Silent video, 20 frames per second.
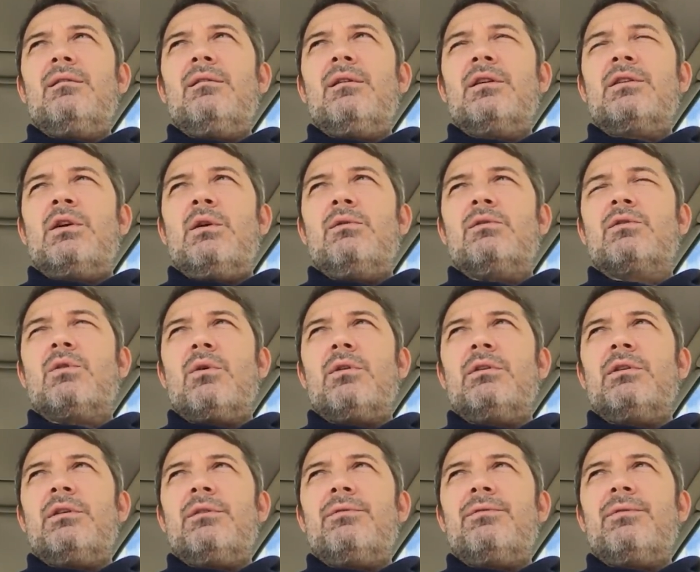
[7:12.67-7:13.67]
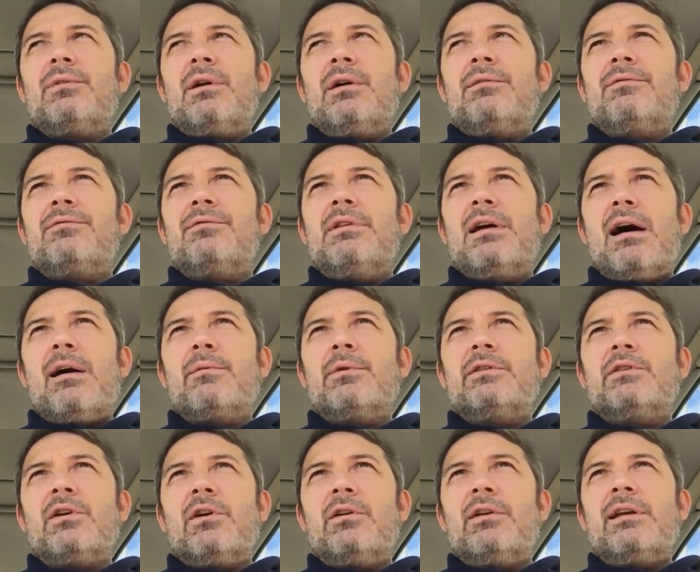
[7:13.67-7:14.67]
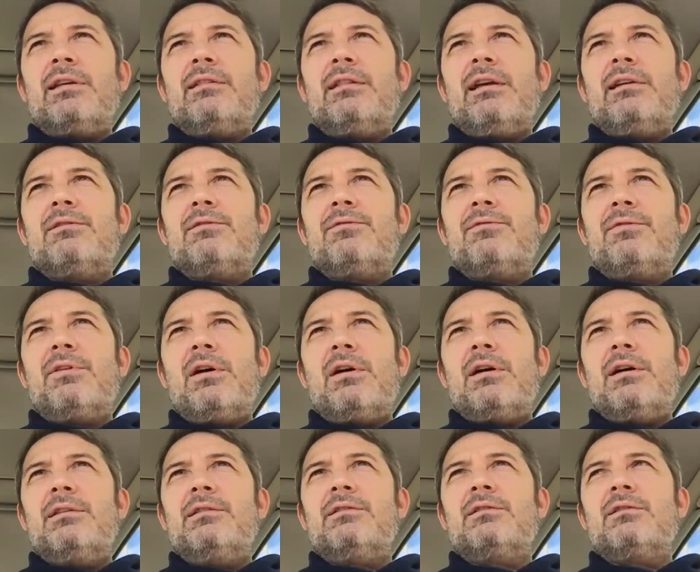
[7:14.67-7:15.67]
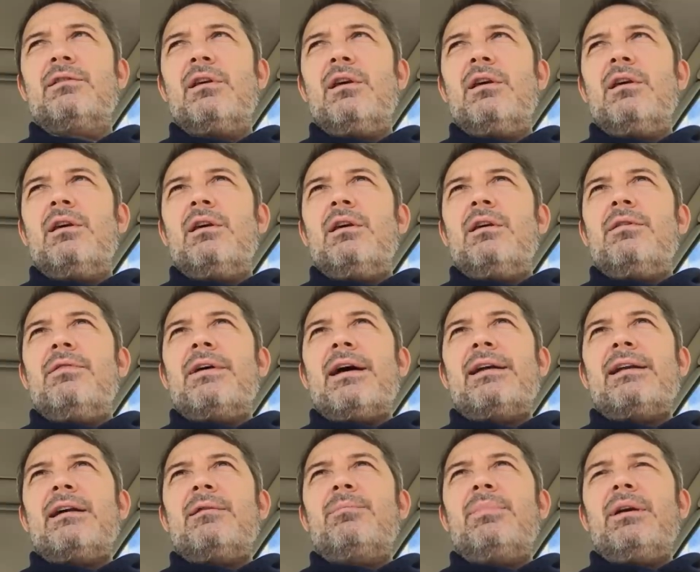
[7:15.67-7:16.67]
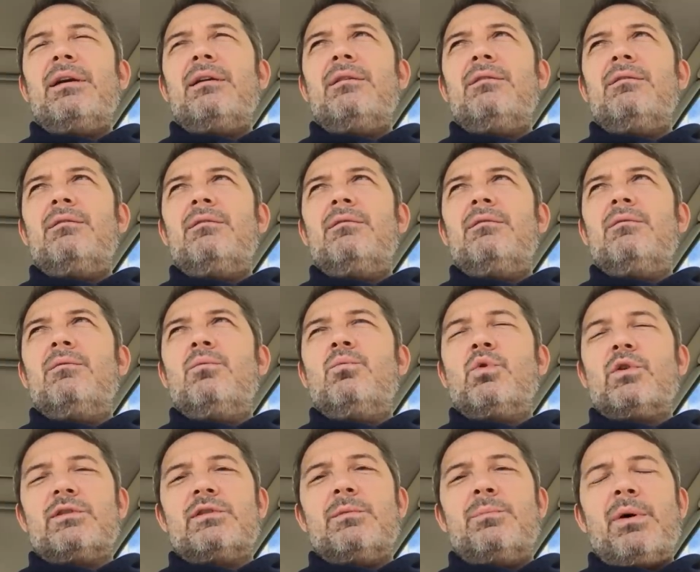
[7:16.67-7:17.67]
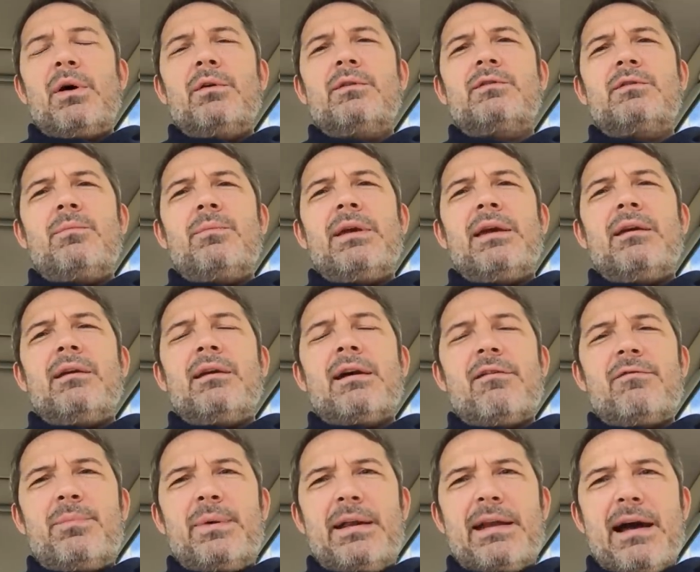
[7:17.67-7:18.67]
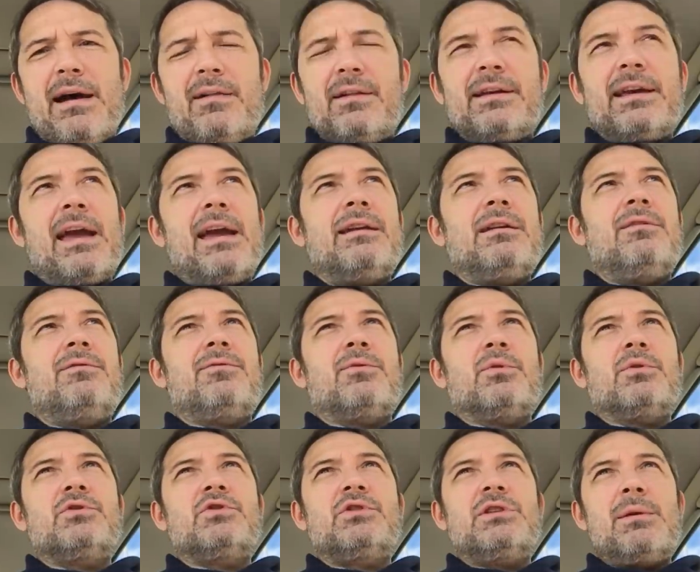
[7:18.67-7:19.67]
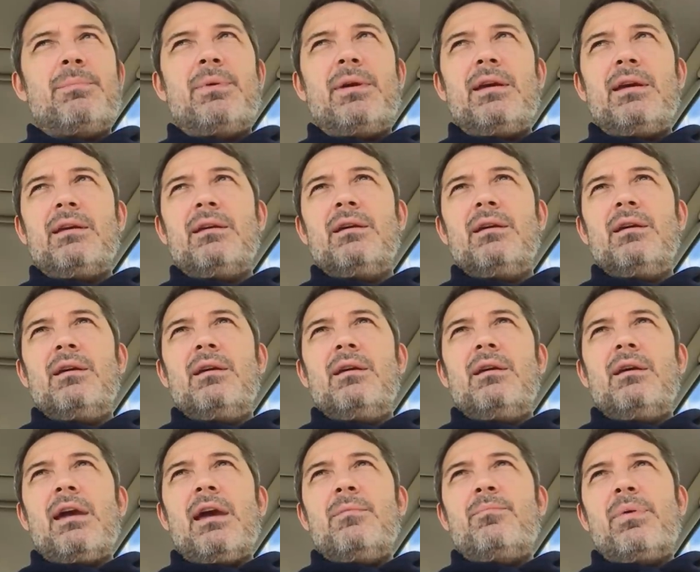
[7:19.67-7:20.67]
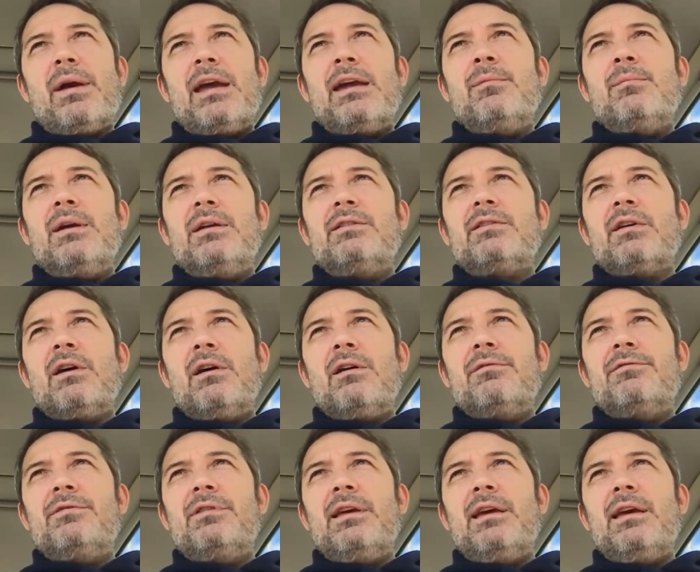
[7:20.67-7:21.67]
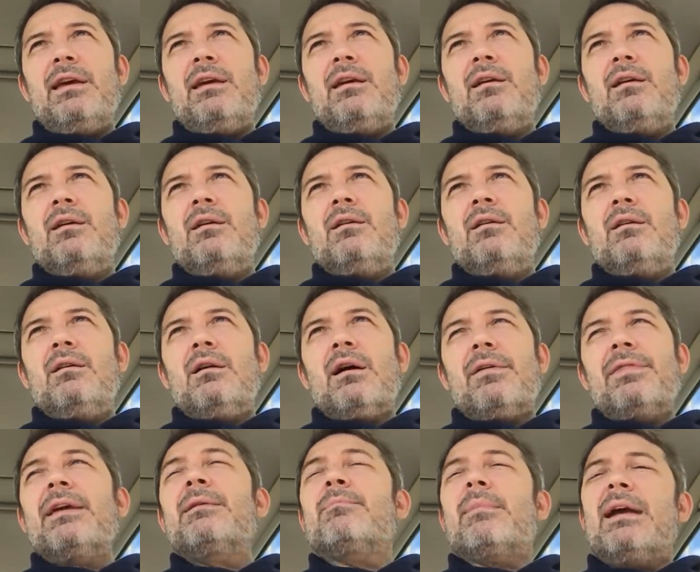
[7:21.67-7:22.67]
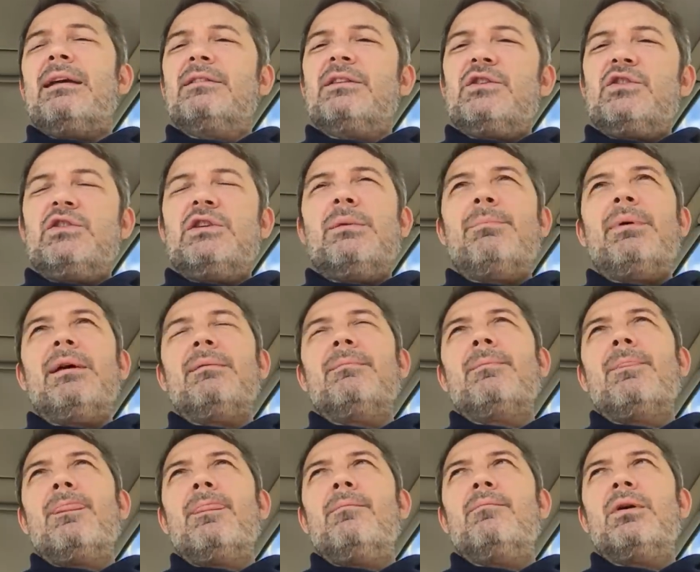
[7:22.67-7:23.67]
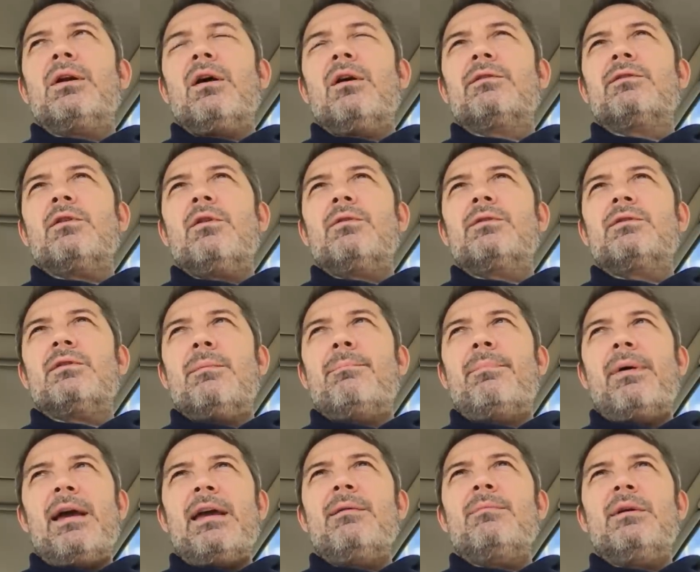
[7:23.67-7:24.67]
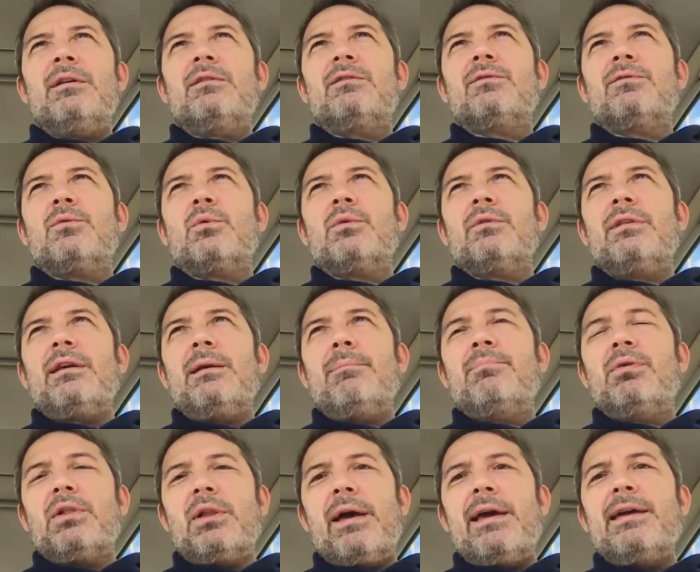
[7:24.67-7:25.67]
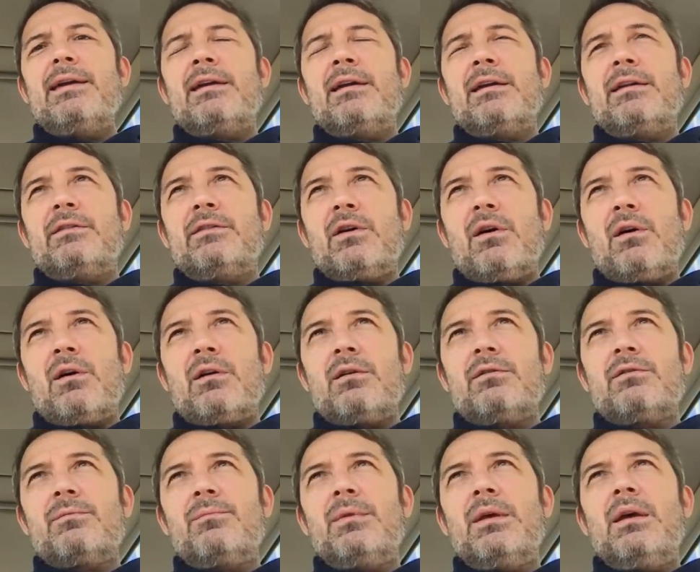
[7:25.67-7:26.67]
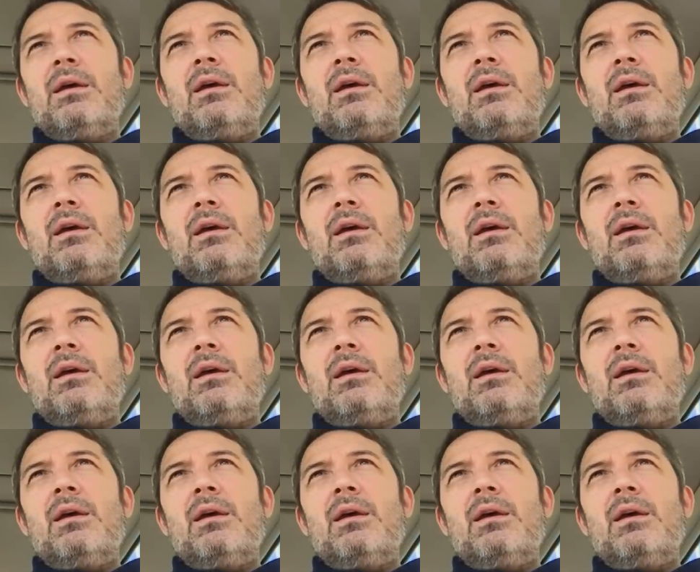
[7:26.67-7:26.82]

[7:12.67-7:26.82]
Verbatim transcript: accused Gordon of, of not returning these funds that had been, were supposed to be, have been allocated for shipping and payment of the, I think mainly shipping, but also some payments for the Plague guitars.